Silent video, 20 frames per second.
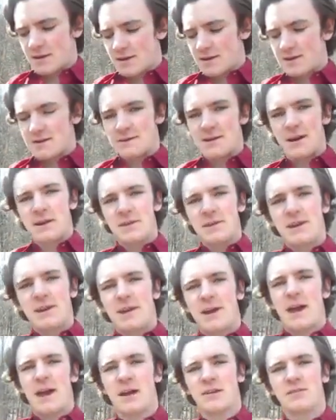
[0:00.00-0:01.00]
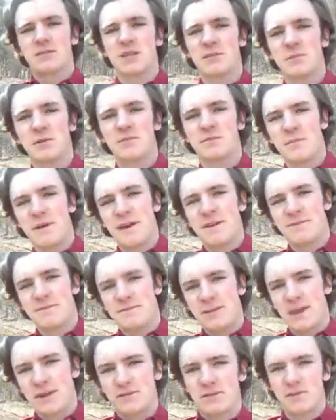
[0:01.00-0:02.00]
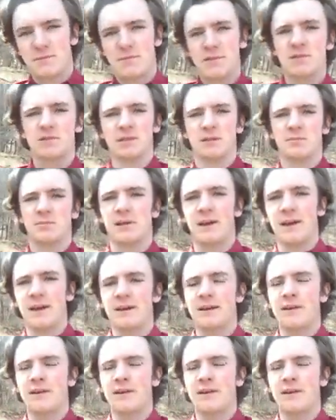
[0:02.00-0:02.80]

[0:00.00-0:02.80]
Now that I have some of my favorite music playing,